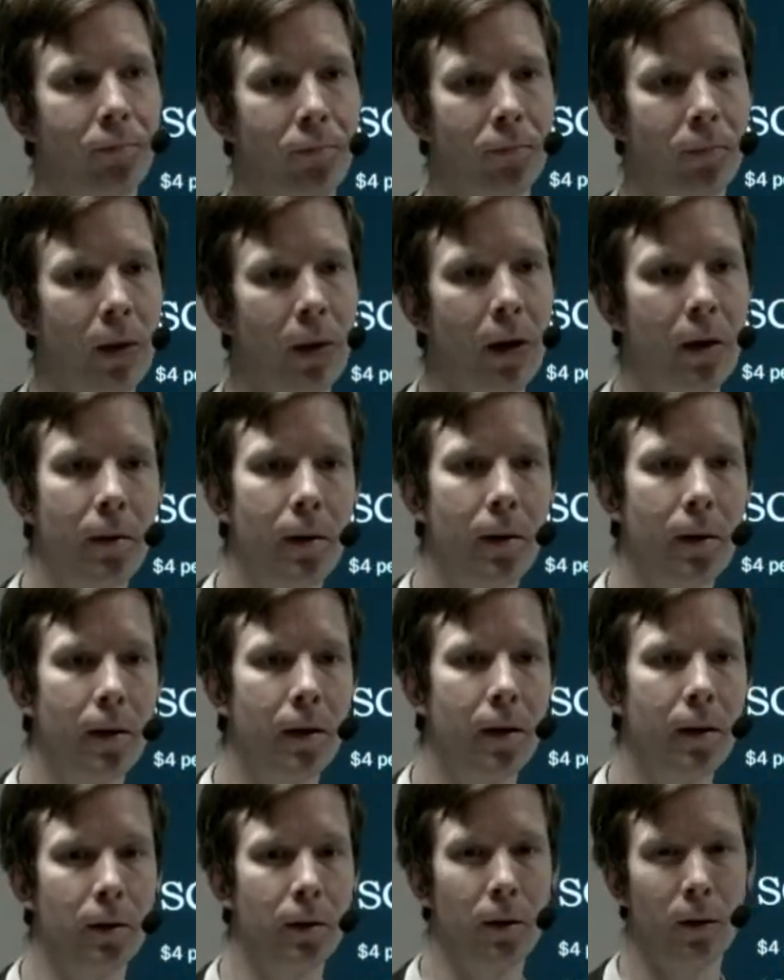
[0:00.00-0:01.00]
There
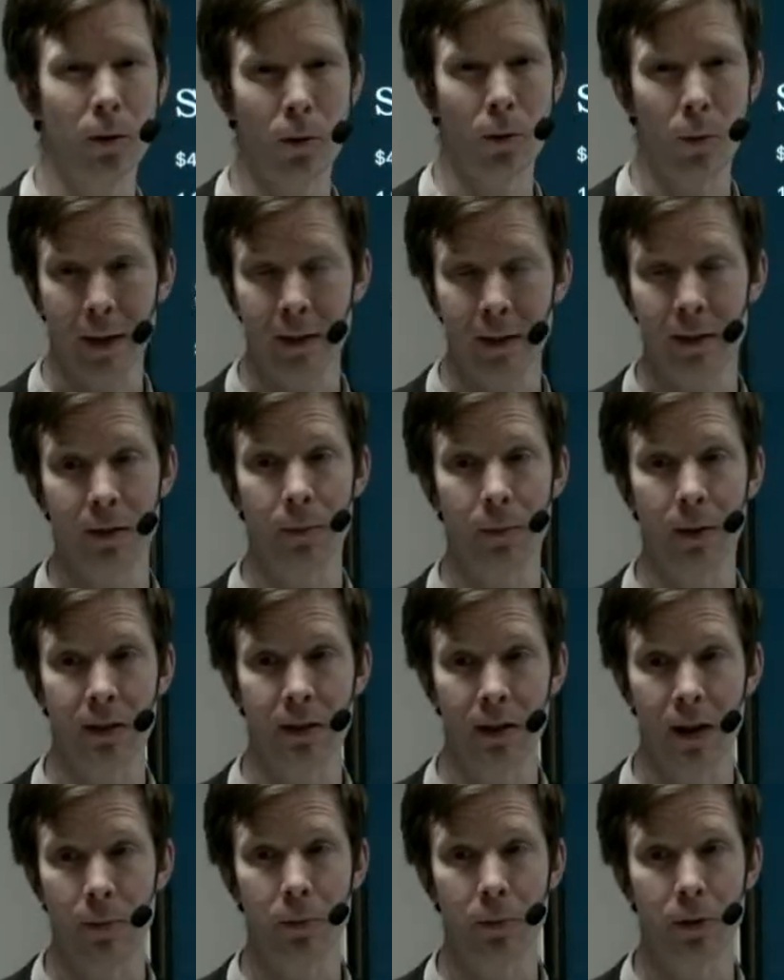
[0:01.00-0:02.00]
are quite some
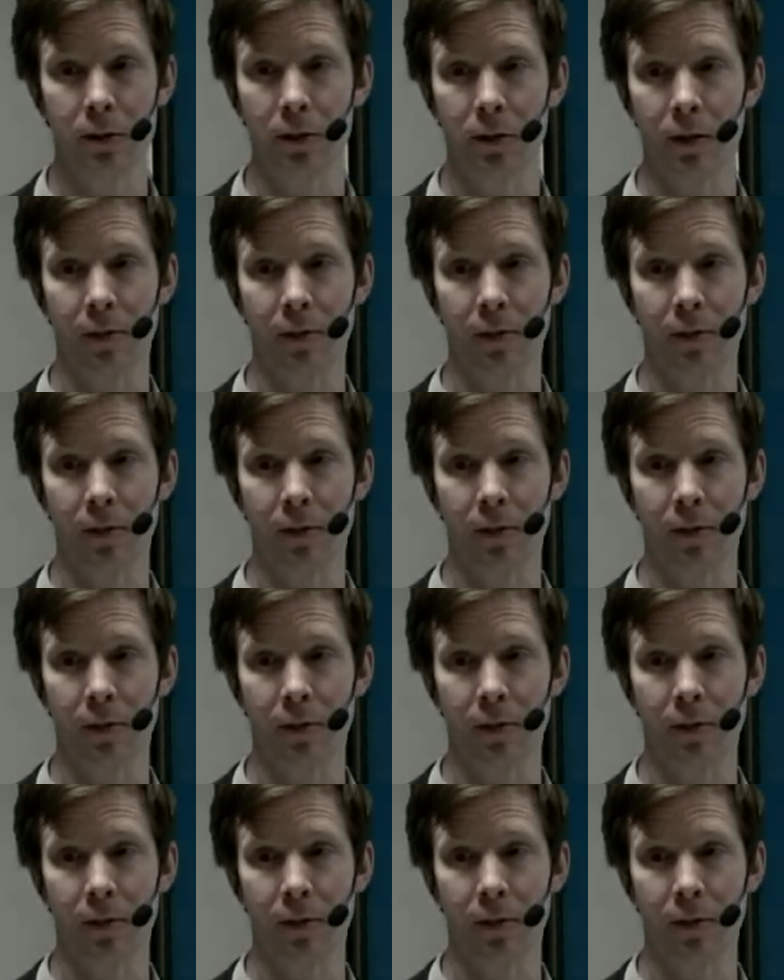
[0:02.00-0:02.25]
examples of